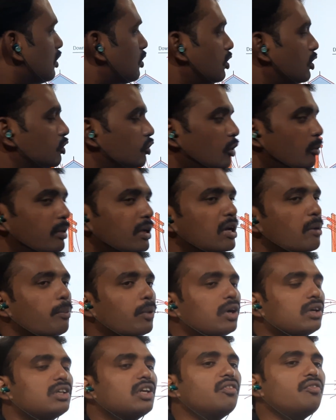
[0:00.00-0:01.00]
electrodes will be a
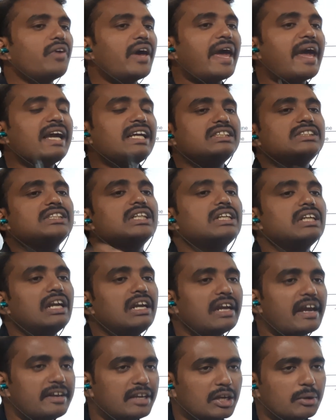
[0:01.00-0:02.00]
part of
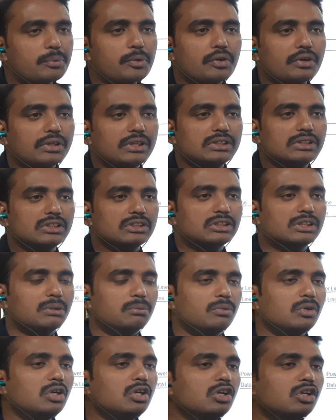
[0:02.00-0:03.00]
external lightning protection
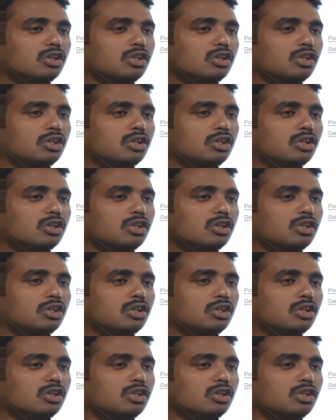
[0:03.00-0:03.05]
system.